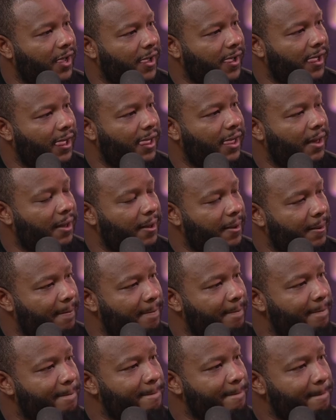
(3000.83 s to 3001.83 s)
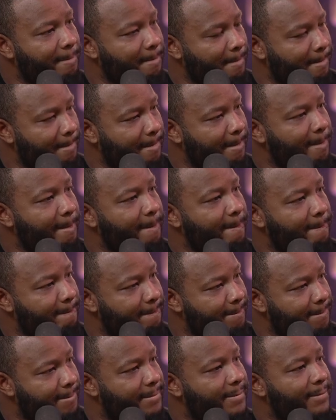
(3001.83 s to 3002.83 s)
which is kind of nice. I've got like two
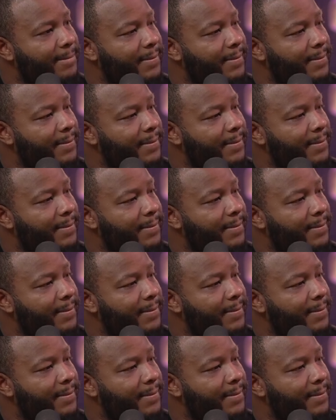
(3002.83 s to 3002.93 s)
lives.